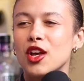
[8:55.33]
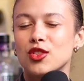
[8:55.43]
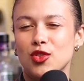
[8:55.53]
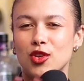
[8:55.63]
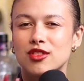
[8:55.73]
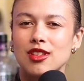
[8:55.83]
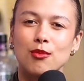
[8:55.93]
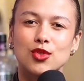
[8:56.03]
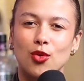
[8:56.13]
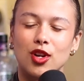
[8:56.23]
So there's
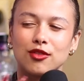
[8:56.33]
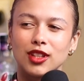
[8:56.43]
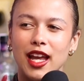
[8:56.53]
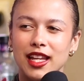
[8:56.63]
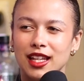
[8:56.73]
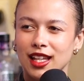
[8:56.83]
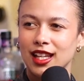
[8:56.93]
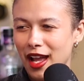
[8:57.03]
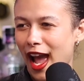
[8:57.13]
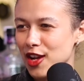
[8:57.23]
some sort of
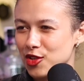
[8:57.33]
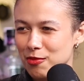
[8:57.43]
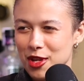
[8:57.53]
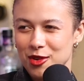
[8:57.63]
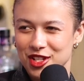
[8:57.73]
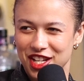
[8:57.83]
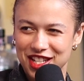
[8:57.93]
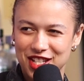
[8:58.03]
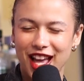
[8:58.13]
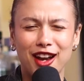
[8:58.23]
like
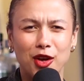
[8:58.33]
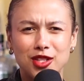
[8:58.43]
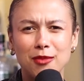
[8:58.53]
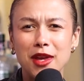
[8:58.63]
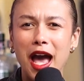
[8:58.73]
attribution to, I don't know, some